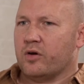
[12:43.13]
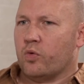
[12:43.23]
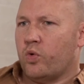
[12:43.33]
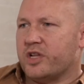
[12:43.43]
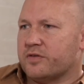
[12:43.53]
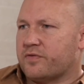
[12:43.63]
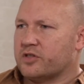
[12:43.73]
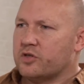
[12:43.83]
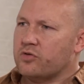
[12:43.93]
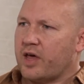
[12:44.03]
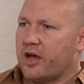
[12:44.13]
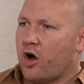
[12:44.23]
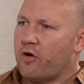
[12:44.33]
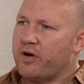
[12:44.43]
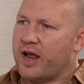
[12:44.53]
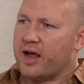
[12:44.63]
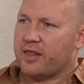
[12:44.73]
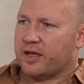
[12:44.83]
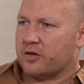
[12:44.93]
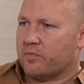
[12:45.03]
which of the two they are and how
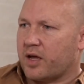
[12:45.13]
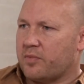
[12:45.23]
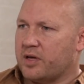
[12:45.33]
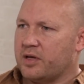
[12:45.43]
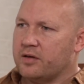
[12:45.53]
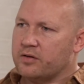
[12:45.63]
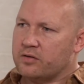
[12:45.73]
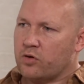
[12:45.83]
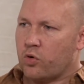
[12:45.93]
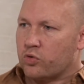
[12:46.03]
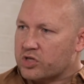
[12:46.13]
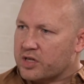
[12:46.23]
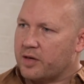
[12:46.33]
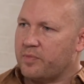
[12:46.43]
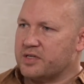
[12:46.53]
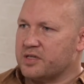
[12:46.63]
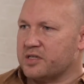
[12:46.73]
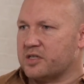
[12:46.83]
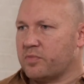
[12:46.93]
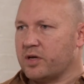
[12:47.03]
they could maybe alter their business
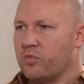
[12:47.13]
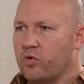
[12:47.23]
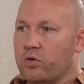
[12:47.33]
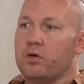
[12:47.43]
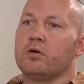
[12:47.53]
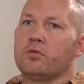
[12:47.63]
to be more